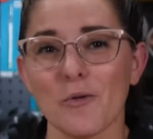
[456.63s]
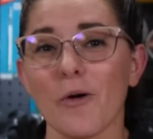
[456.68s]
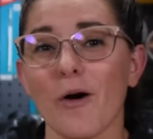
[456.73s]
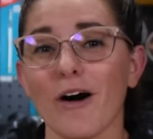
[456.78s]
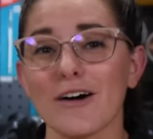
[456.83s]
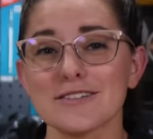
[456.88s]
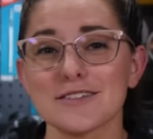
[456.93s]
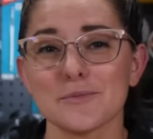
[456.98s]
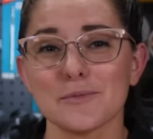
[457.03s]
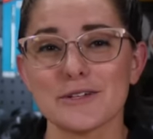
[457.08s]
We'll
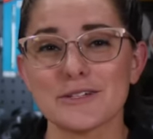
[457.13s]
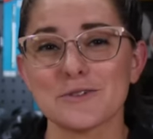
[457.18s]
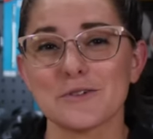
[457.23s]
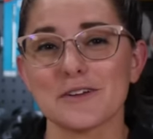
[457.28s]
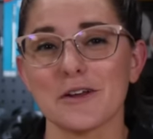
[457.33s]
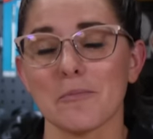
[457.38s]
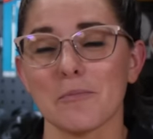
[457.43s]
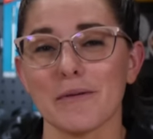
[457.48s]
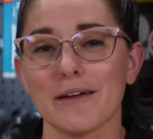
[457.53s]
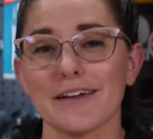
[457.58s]
also be
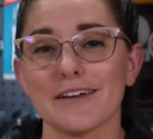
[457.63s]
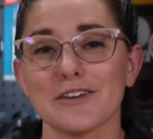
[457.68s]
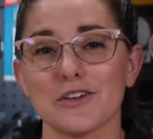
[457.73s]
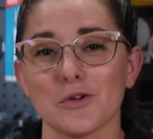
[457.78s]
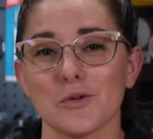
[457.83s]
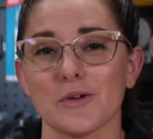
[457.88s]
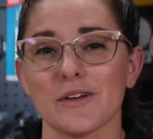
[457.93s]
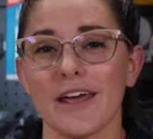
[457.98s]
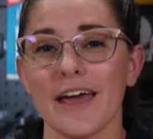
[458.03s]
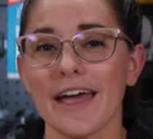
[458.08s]
doing a big
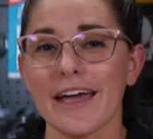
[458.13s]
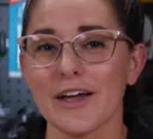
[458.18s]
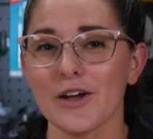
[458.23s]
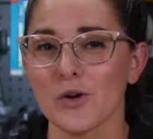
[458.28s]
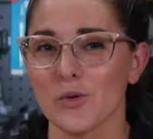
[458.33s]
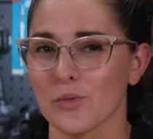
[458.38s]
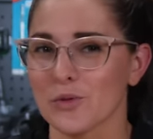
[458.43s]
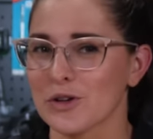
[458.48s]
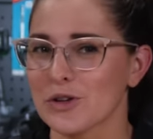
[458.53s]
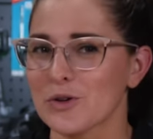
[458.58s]

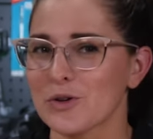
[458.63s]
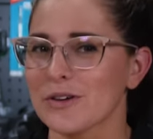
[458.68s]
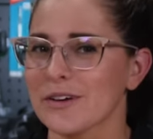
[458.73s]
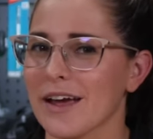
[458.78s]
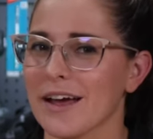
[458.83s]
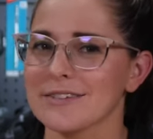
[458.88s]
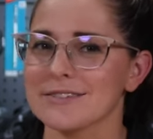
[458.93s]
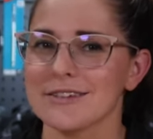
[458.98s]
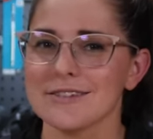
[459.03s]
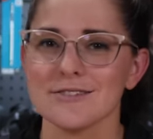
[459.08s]
Q&A where you can
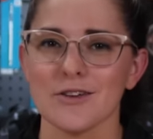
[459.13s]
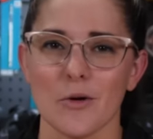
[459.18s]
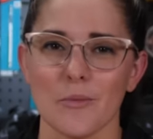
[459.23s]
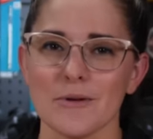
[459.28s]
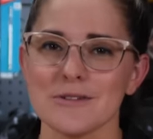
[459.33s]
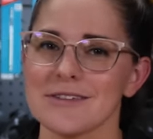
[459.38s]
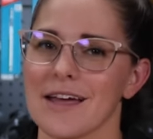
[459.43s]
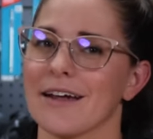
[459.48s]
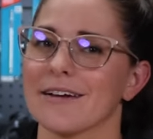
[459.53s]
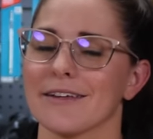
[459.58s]
ask us
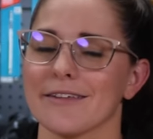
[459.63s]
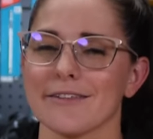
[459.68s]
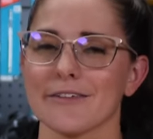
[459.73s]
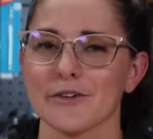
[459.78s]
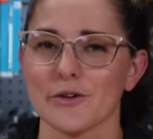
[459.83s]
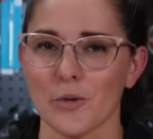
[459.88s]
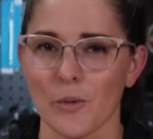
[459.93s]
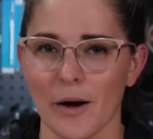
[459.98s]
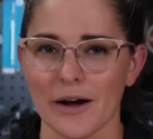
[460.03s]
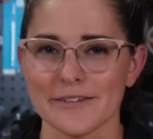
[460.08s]
almost
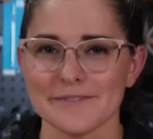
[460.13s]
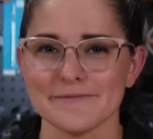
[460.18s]
anything you want.